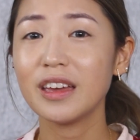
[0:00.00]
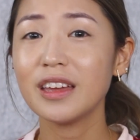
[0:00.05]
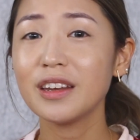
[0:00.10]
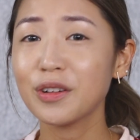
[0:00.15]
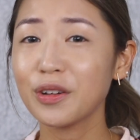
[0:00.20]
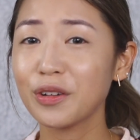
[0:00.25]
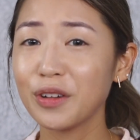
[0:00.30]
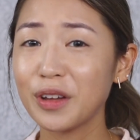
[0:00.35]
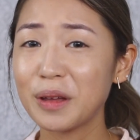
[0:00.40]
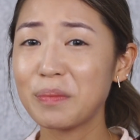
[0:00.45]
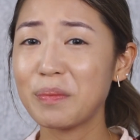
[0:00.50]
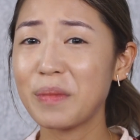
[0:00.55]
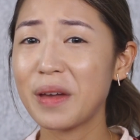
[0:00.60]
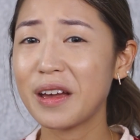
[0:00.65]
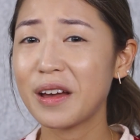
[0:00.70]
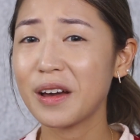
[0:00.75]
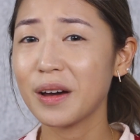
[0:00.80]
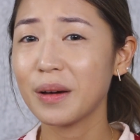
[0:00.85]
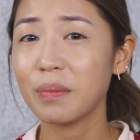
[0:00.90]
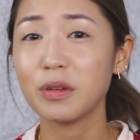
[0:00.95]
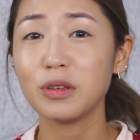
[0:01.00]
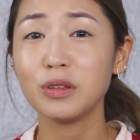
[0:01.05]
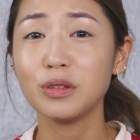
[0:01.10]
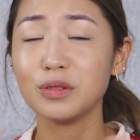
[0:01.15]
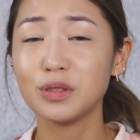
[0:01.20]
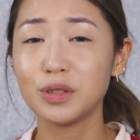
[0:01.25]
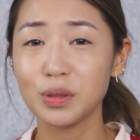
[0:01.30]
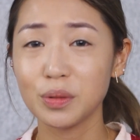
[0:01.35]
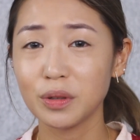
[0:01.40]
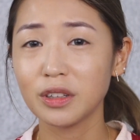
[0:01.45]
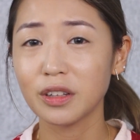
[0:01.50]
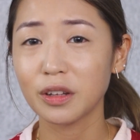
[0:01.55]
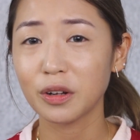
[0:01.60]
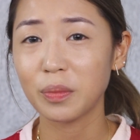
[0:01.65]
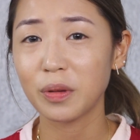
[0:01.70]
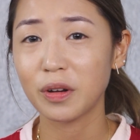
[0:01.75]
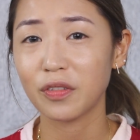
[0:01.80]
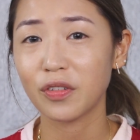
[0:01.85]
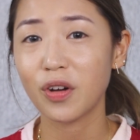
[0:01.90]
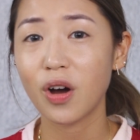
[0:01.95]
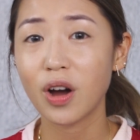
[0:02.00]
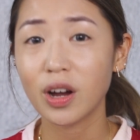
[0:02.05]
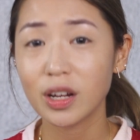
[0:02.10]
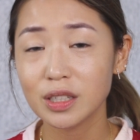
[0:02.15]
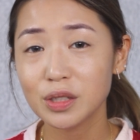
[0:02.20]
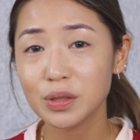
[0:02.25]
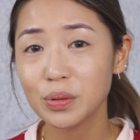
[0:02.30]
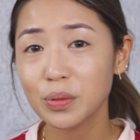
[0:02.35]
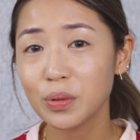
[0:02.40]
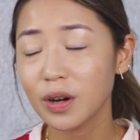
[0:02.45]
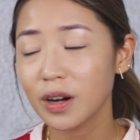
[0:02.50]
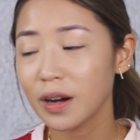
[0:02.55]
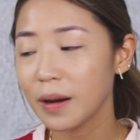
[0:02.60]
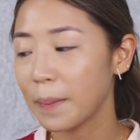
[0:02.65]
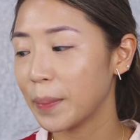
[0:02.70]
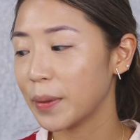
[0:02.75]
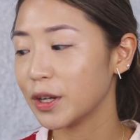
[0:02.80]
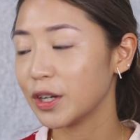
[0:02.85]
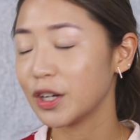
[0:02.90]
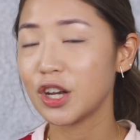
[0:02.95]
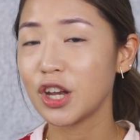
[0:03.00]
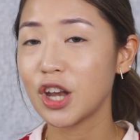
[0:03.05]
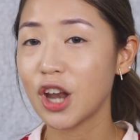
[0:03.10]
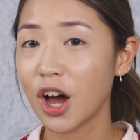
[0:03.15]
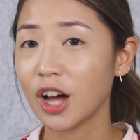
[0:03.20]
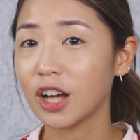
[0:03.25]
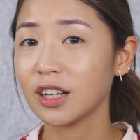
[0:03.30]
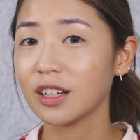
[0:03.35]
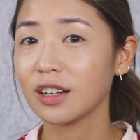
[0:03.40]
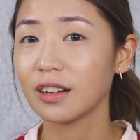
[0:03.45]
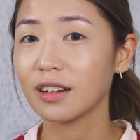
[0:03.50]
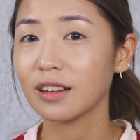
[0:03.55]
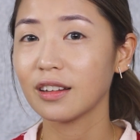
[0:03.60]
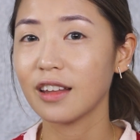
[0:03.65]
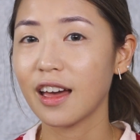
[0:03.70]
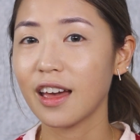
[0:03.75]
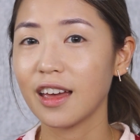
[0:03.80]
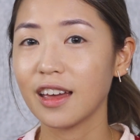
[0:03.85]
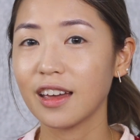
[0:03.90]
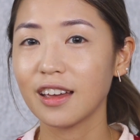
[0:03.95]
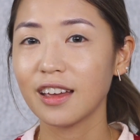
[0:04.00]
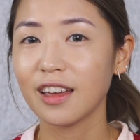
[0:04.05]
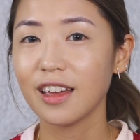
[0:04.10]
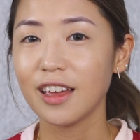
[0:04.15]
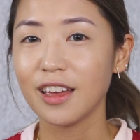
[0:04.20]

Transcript: in Korean makeup, you do a little bit of contour, but not like